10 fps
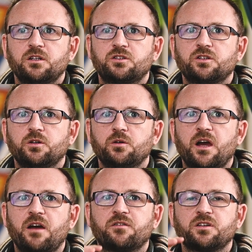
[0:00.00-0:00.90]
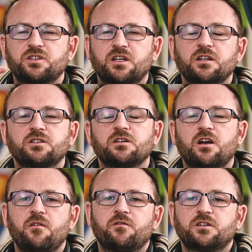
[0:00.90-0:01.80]
to have the skills and
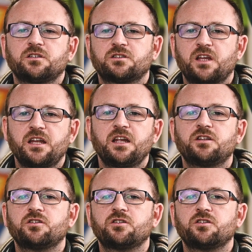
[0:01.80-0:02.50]
confidence they need